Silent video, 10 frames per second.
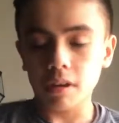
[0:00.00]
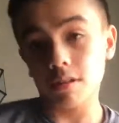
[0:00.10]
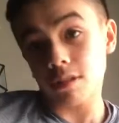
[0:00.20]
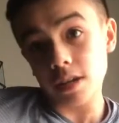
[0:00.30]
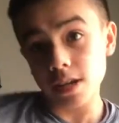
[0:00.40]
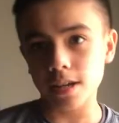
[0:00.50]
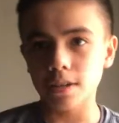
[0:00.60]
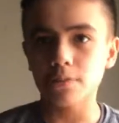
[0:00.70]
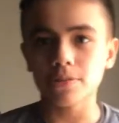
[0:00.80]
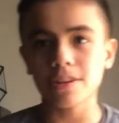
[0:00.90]
Okay. I
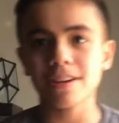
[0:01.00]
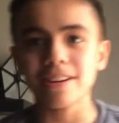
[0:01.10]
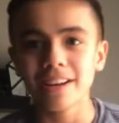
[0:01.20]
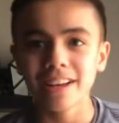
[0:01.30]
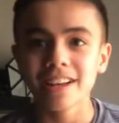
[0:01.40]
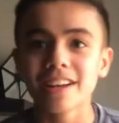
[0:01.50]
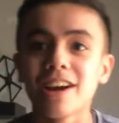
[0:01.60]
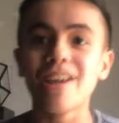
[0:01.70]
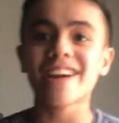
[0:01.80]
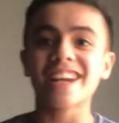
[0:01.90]
guess it's right here.
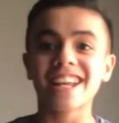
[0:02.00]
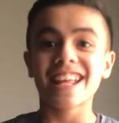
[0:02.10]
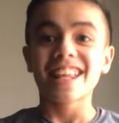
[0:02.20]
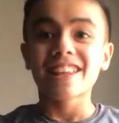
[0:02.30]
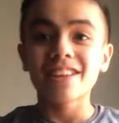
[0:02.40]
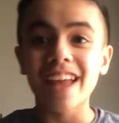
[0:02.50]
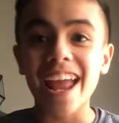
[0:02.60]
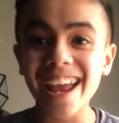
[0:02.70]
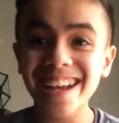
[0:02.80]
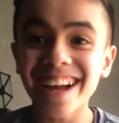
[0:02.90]
Alright.
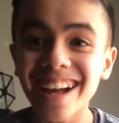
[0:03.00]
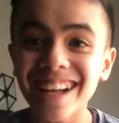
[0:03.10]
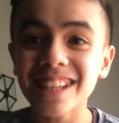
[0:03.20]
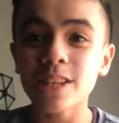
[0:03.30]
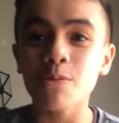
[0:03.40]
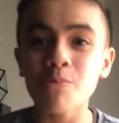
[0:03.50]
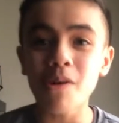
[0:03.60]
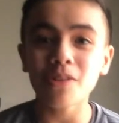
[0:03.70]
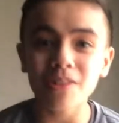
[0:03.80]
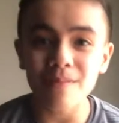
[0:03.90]
Hey guys.
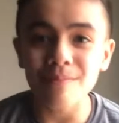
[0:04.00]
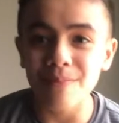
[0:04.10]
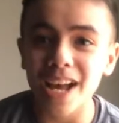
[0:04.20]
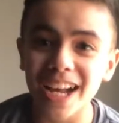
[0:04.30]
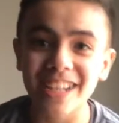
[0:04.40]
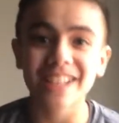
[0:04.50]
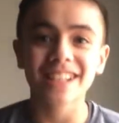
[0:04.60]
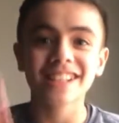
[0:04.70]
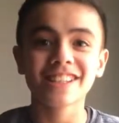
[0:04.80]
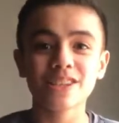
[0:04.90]
Welcome back
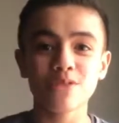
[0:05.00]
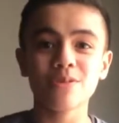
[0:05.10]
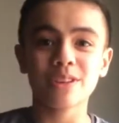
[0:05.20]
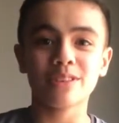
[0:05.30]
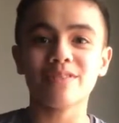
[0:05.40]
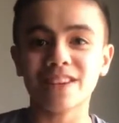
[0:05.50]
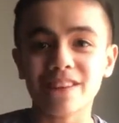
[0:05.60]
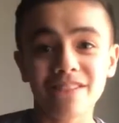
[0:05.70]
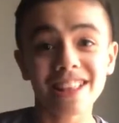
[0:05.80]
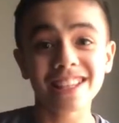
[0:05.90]
to another
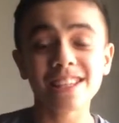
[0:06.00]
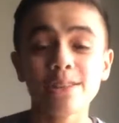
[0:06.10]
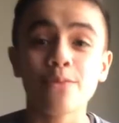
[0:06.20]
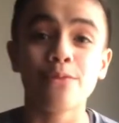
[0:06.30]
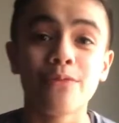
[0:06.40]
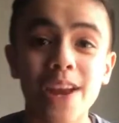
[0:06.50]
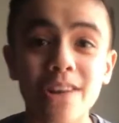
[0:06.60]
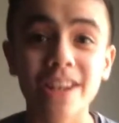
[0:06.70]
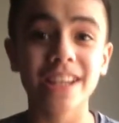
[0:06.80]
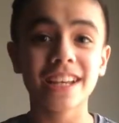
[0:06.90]
video. This is a
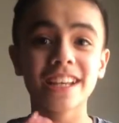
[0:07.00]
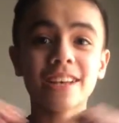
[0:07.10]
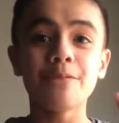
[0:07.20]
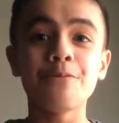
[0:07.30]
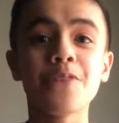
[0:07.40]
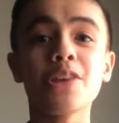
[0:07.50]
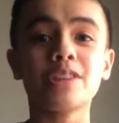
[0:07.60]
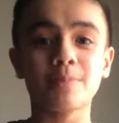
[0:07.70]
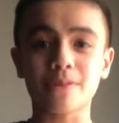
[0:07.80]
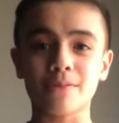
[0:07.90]
very, very
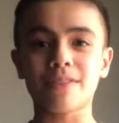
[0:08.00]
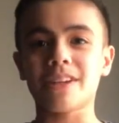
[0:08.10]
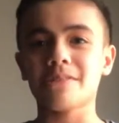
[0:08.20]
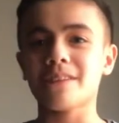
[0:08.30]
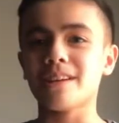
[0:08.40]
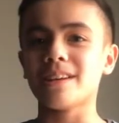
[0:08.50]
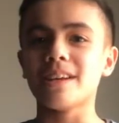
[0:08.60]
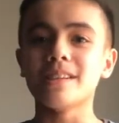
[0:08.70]
special video today,